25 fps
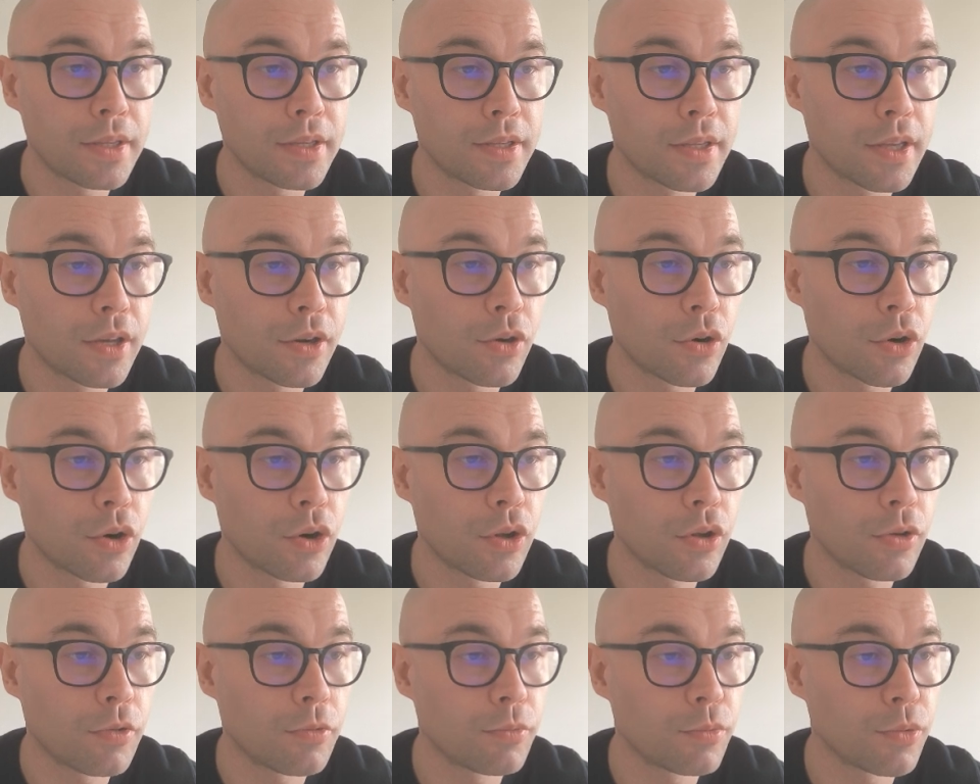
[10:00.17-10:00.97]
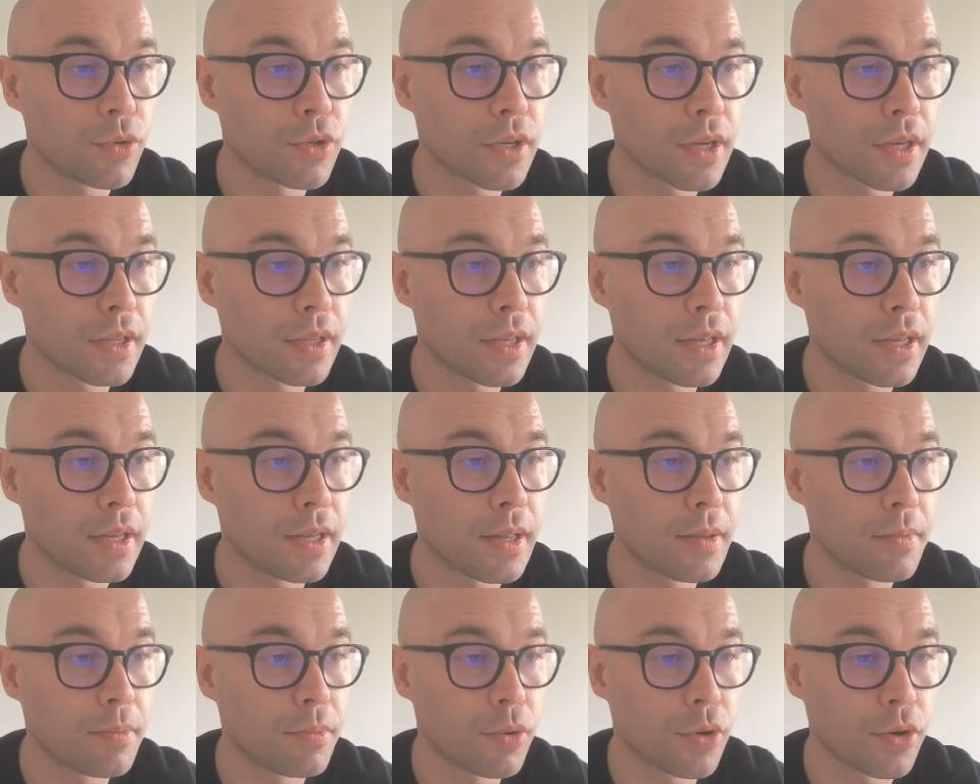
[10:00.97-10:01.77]
is the role of
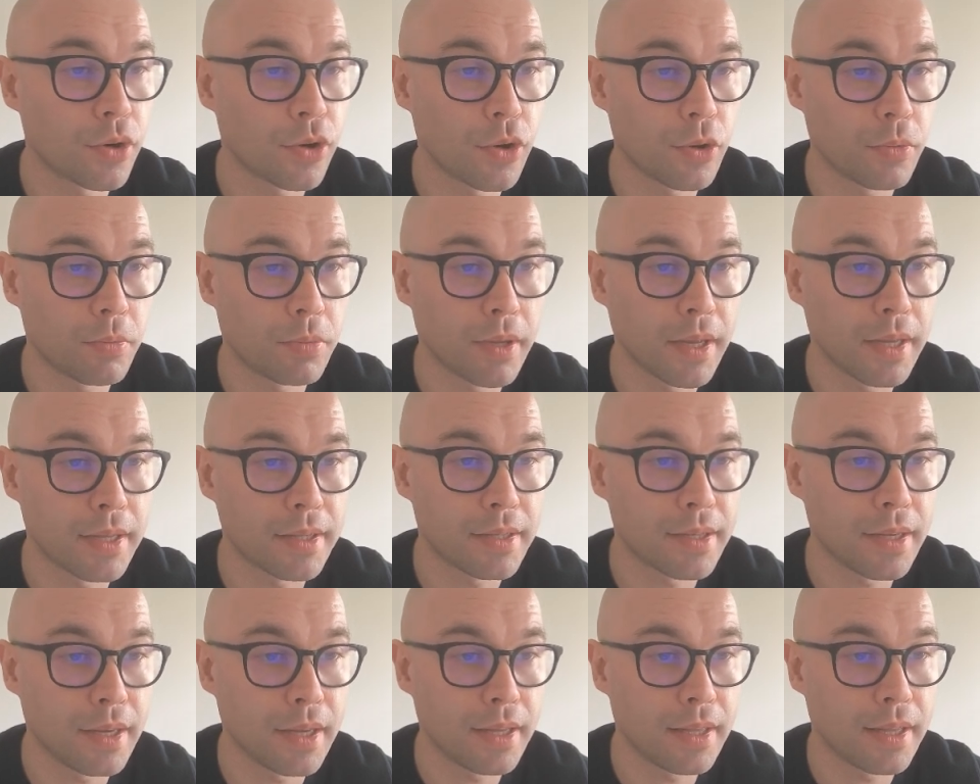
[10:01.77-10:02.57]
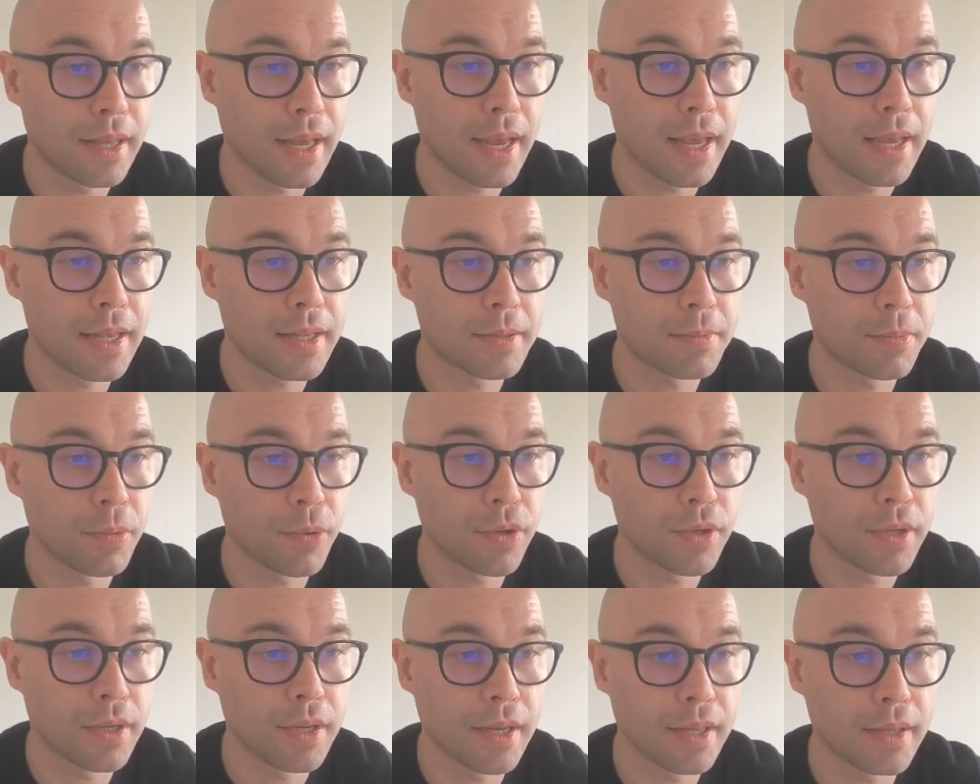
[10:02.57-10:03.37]
muscadel in Bordeaux blends? It adds
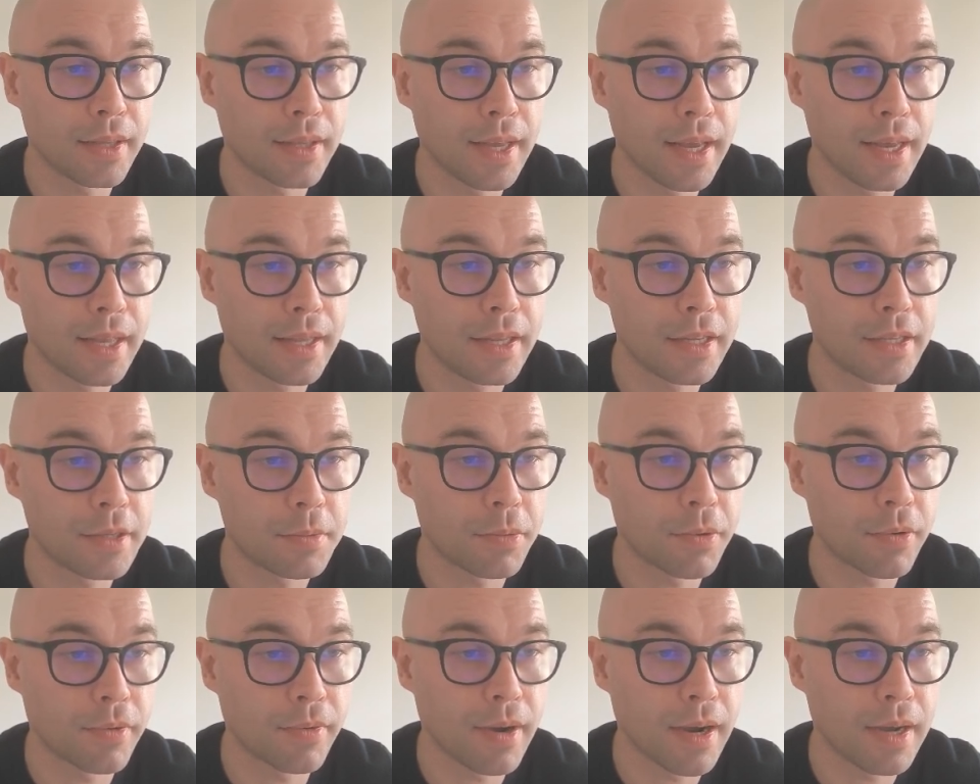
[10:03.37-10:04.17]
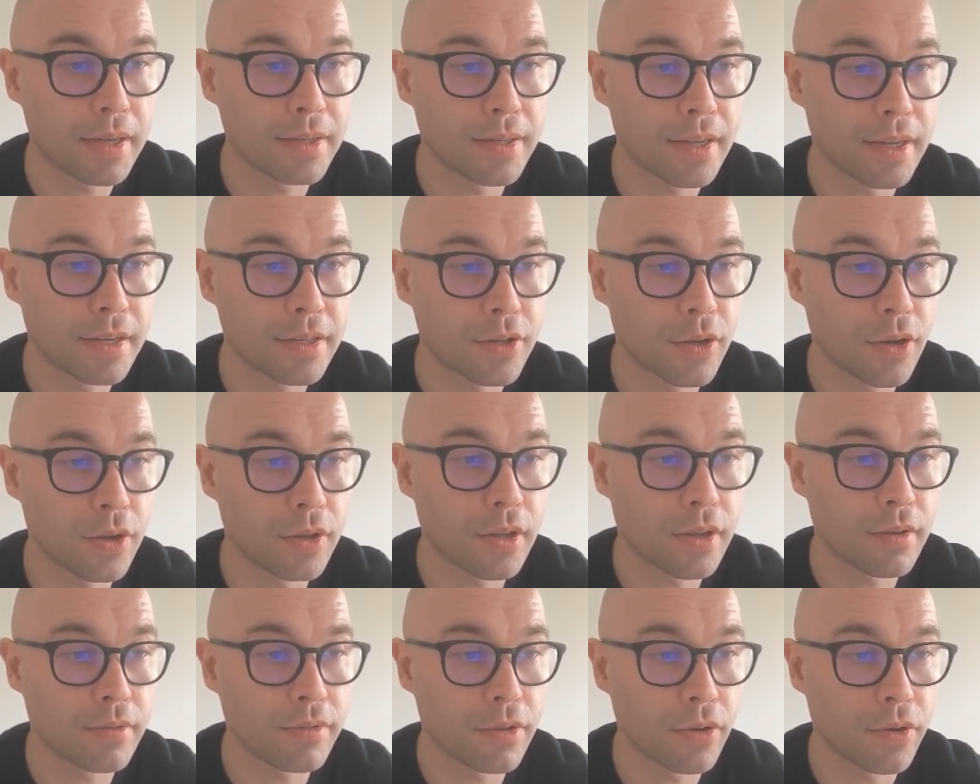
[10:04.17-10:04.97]
body and tannins, provides
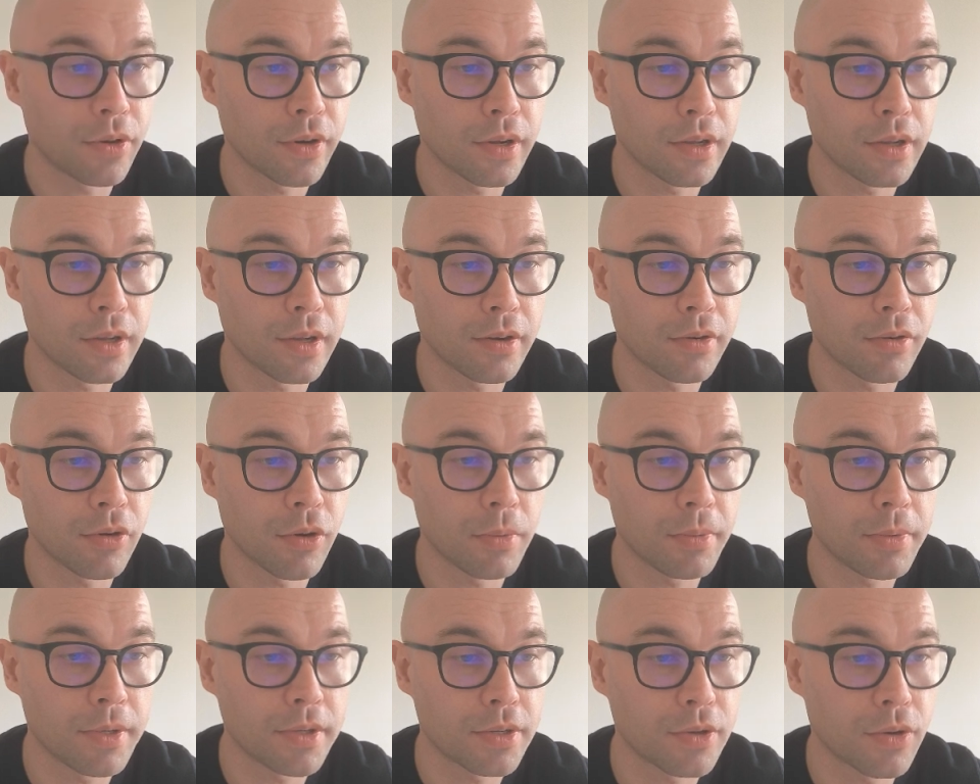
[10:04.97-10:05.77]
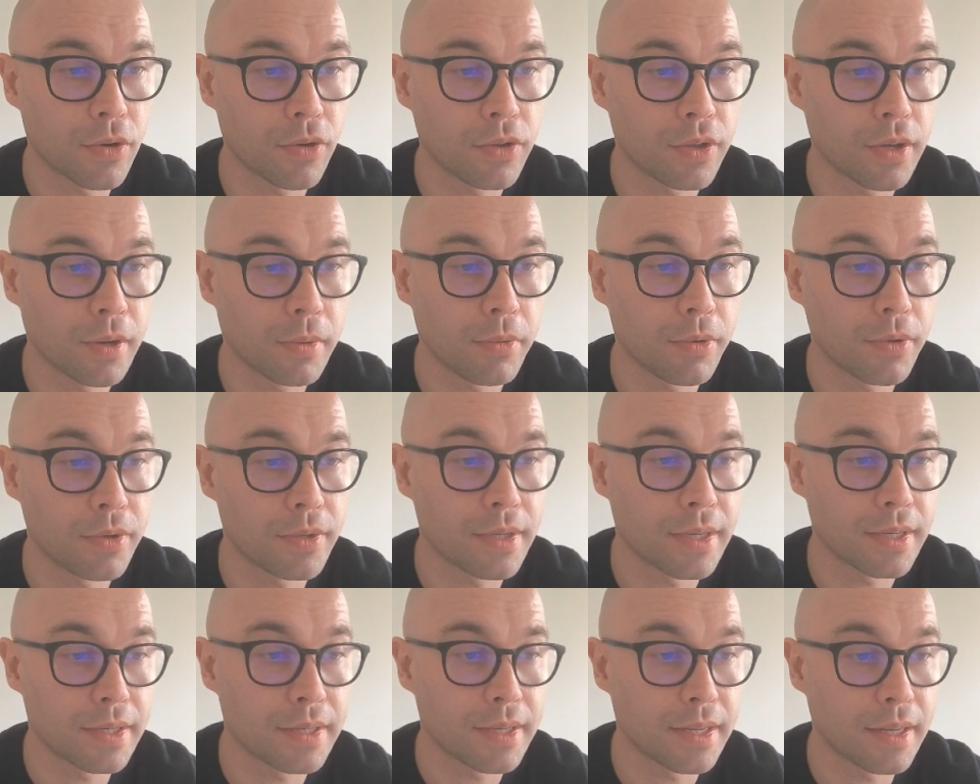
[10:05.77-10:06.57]
exotic floral aromas,
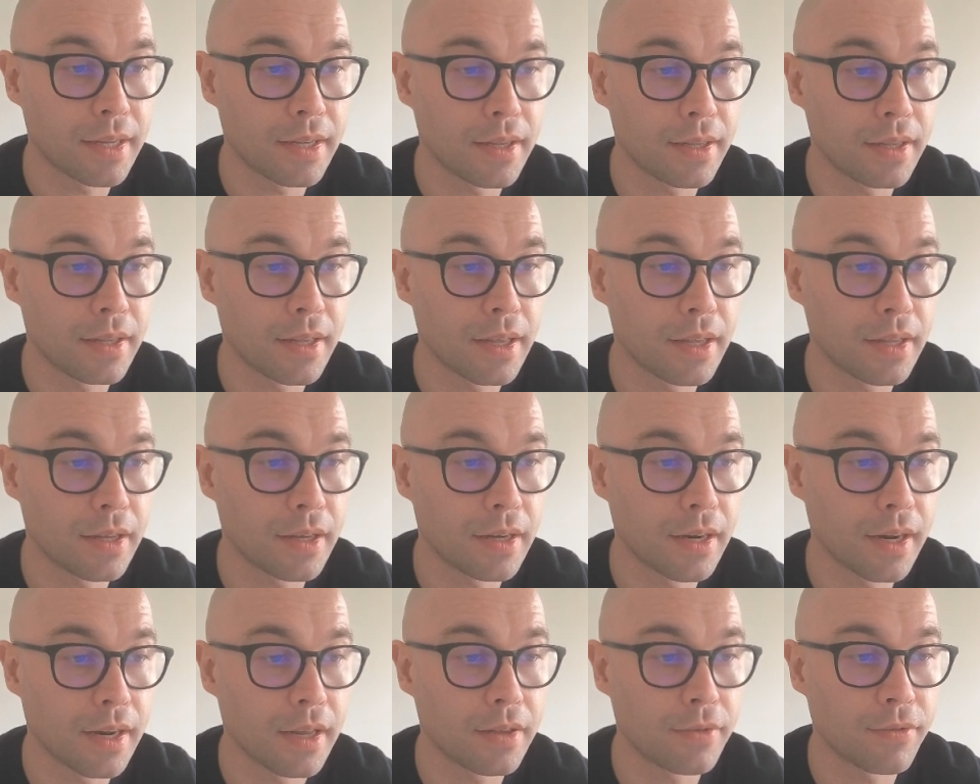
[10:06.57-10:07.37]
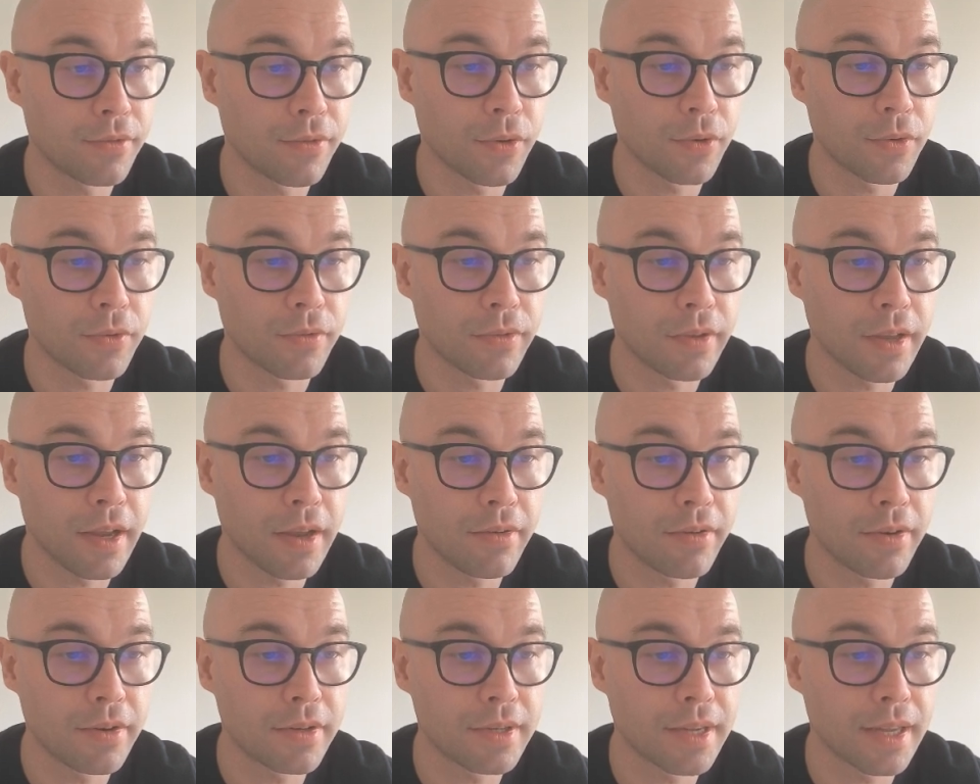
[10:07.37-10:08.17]
contributes acidity and grain fruit
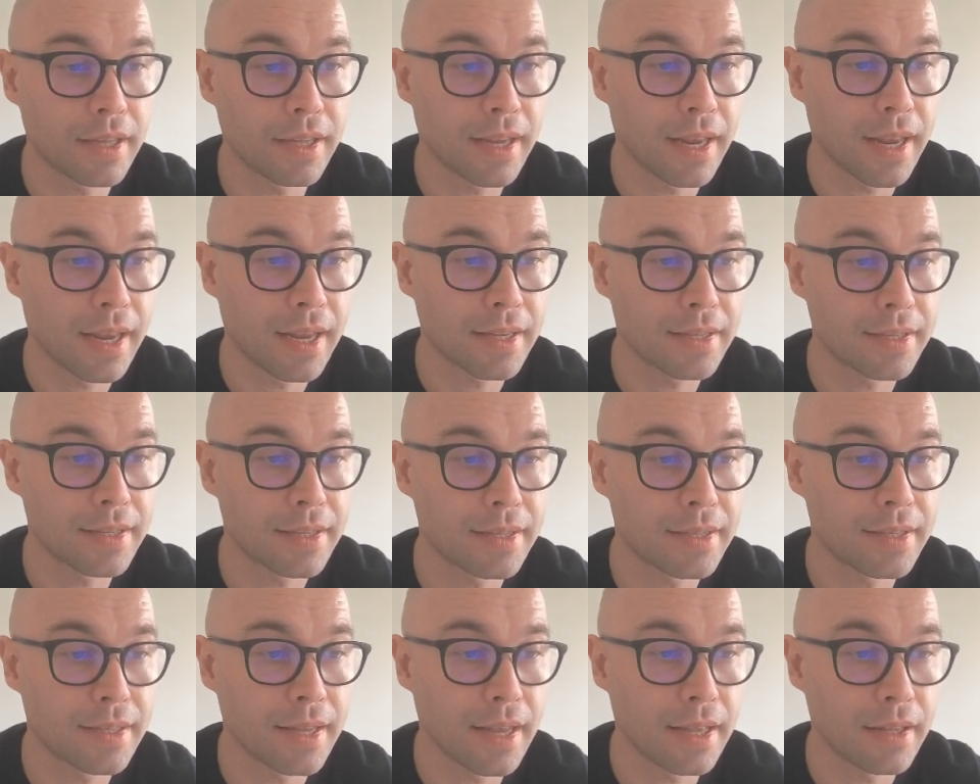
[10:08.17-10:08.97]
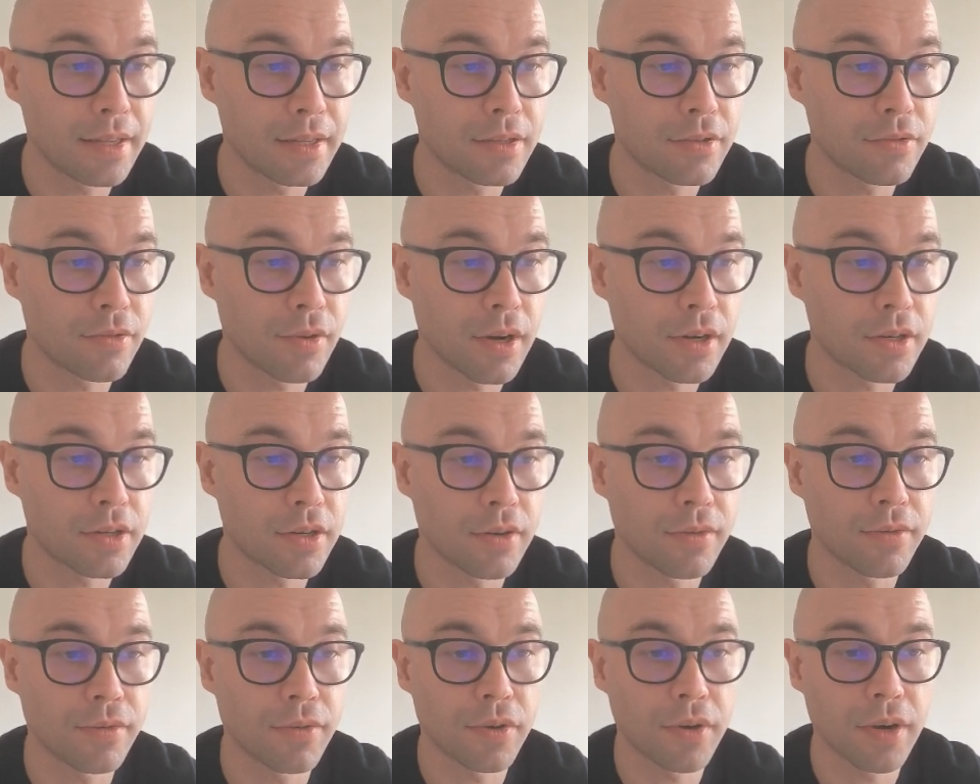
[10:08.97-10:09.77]
flavors, enhances tannin
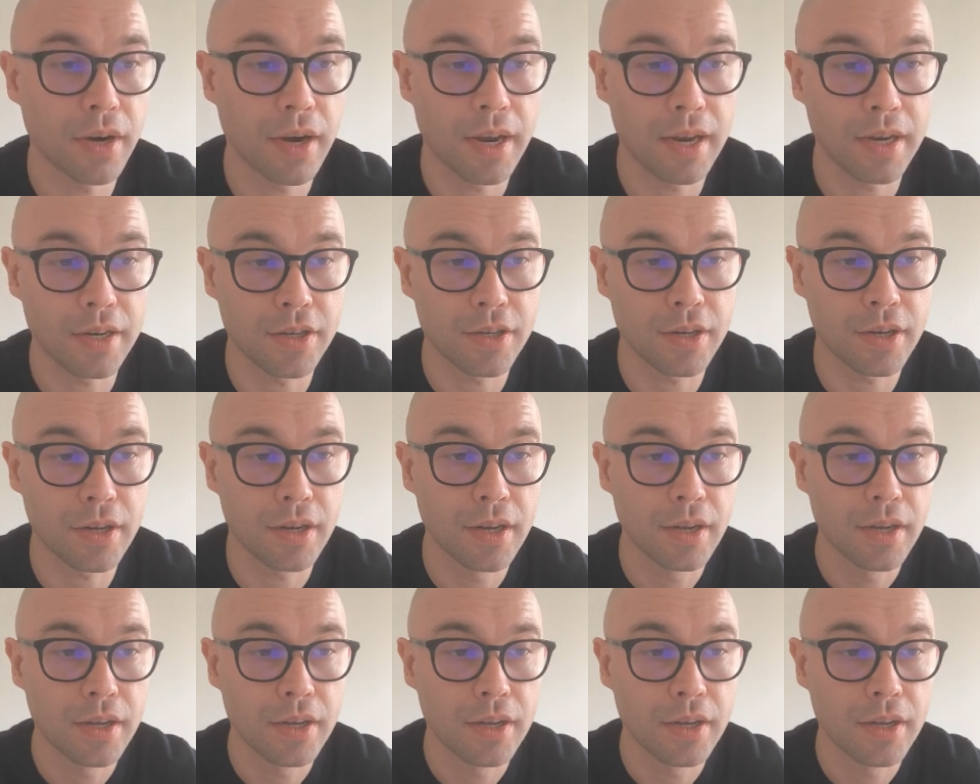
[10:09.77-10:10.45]
structure for aging.